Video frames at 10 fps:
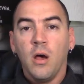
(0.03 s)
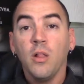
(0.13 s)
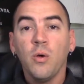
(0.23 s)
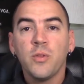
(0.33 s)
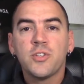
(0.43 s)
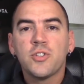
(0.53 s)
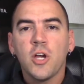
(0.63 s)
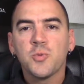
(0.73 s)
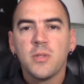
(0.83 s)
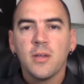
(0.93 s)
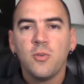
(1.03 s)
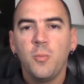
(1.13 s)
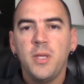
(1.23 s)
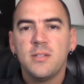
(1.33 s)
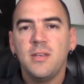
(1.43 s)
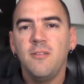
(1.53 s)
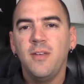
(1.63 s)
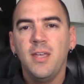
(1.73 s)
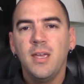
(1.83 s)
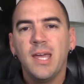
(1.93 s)
Hello, this is Josh with
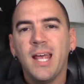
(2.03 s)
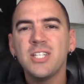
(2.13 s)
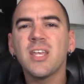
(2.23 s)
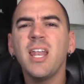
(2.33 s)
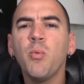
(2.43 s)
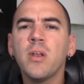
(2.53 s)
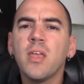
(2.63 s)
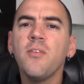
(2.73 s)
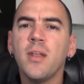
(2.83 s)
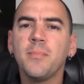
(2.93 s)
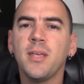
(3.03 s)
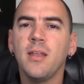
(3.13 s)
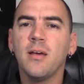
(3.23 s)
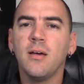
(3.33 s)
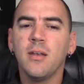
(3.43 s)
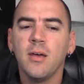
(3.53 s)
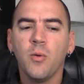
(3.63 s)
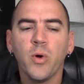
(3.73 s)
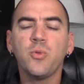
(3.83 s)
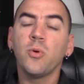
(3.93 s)
TektopiaTV, and I just kind of wanted to give you an update
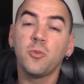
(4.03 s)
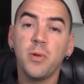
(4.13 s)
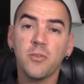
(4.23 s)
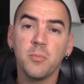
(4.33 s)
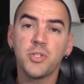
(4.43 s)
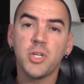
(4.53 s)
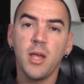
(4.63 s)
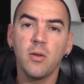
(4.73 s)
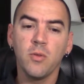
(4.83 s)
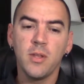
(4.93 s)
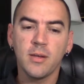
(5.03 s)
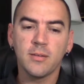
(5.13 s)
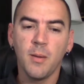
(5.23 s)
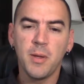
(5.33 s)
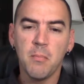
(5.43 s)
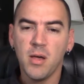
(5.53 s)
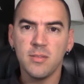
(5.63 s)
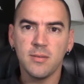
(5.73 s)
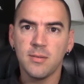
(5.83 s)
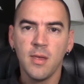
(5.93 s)
on what to expect from the channel in the next coming
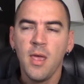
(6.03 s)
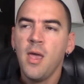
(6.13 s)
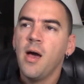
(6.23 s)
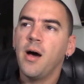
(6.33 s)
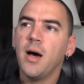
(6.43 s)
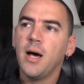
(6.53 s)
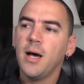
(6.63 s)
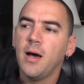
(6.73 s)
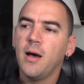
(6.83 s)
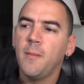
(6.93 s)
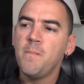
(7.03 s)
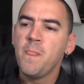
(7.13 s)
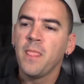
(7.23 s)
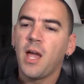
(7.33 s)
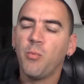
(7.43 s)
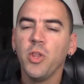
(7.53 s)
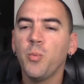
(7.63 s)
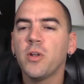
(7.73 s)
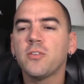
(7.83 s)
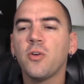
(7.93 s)
months. I really
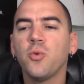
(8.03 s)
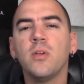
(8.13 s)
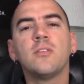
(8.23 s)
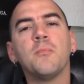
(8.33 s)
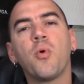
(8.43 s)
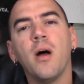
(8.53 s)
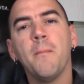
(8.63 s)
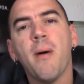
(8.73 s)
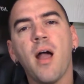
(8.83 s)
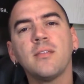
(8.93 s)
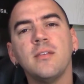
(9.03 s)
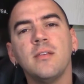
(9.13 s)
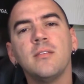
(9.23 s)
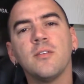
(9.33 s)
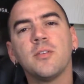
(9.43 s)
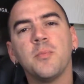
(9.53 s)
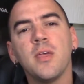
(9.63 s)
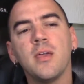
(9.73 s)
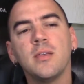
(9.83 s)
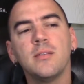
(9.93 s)
want to start doing some more unboxings of some
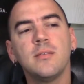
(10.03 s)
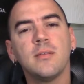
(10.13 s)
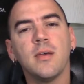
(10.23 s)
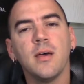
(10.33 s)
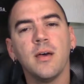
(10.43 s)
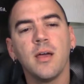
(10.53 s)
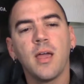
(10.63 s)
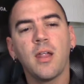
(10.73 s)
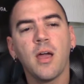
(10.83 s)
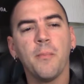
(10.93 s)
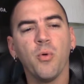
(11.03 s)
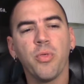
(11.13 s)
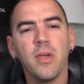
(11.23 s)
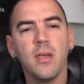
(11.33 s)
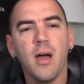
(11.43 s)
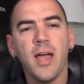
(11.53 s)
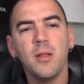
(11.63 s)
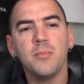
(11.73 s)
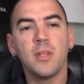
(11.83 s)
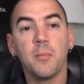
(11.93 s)
things. I got a couple
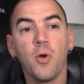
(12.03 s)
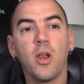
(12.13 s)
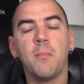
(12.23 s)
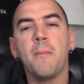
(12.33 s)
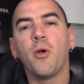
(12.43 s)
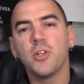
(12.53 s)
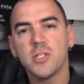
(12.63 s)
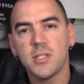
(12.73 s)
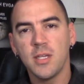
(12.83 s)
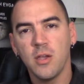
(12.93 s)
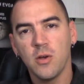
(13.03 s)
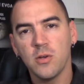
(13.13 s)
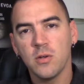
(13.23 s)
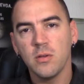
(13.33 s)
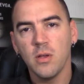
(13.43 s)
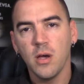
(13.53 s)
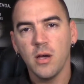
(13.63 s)
items that I'm going to be purchasing here